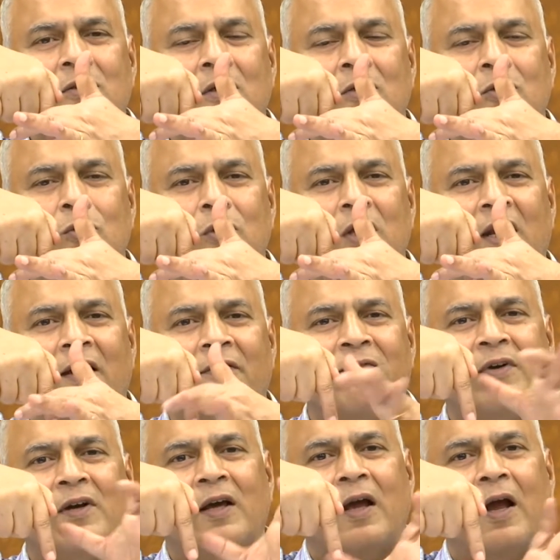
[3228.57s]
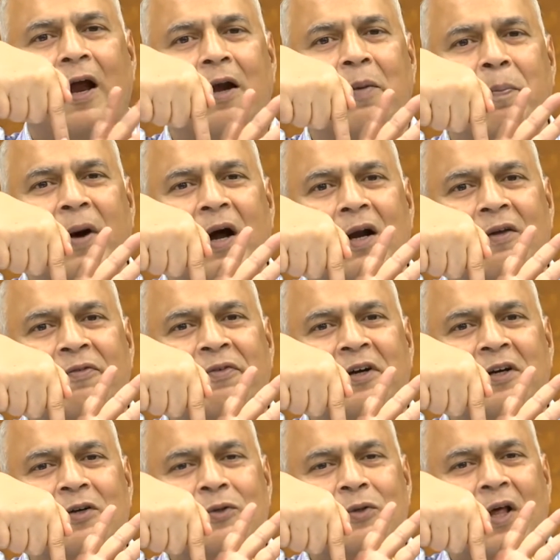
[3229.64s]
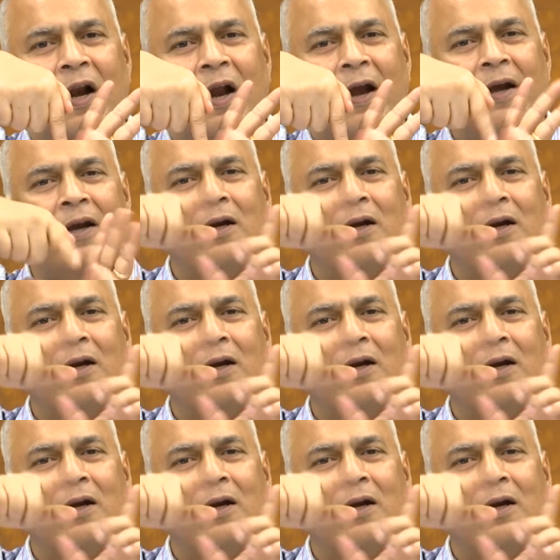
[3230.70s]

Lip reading: to the left and part of it to the right.